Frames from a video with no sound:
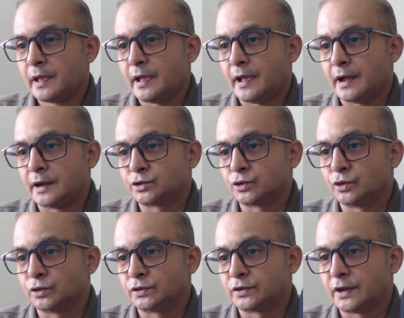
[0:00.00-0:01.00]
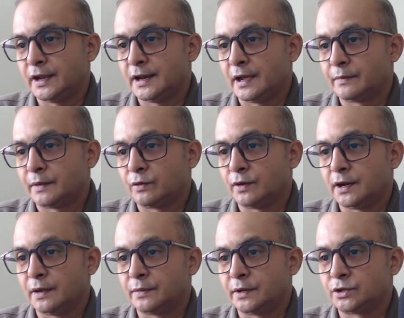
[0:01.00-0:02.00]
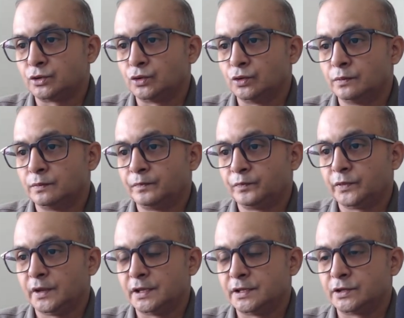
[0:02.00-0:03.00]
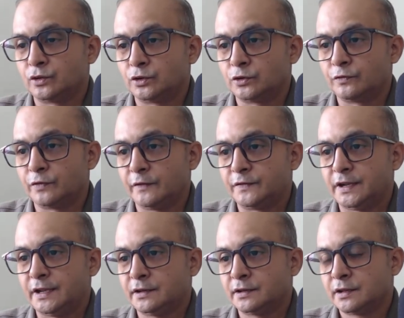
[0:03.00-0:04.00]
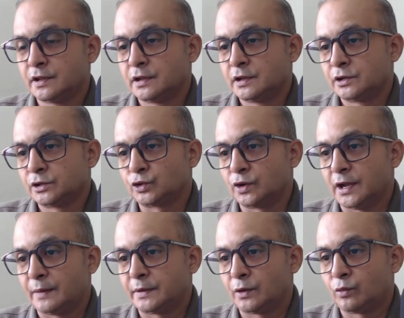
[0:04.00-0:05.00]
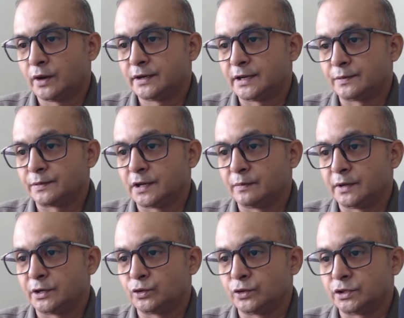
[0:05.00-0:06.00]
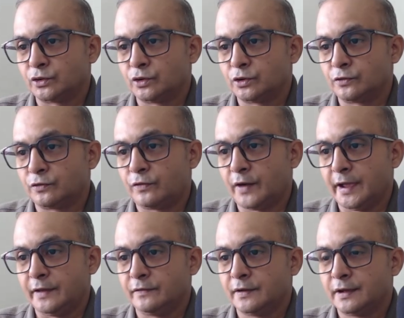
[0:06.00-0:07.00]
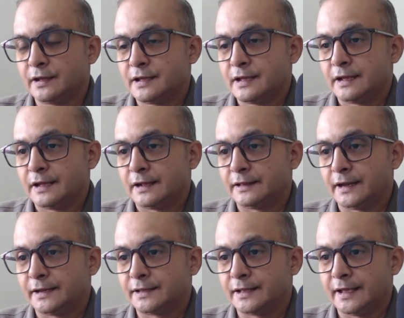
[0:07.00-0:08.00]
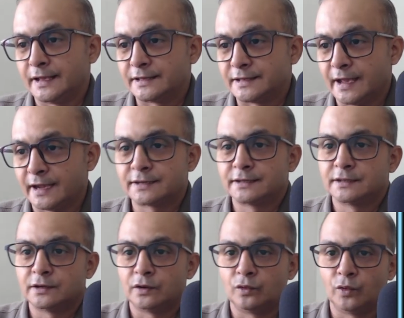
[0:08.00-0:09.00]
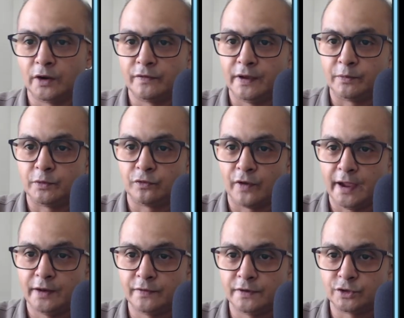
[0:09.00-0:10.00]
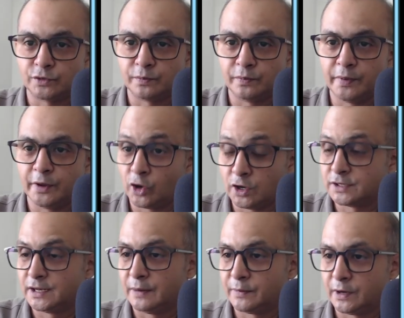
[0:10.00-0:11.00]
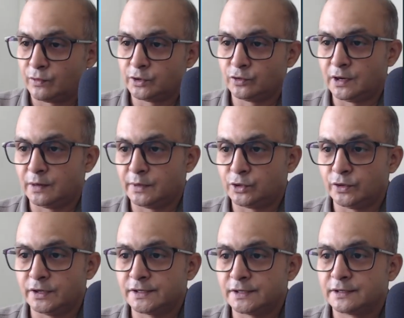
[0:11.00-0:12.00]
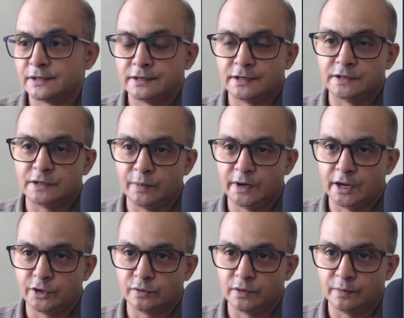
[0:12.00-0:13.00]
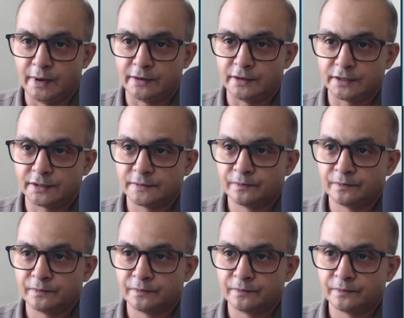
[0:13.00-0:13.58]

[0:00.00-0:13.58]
And so 3 lambda 1 lambda 2 is equal to 15. So lambda 1 times lambda 2 is equal to 5. That is the exact what we have to find, which is because lambda 1 to lambda 2 is determinant of the matrix.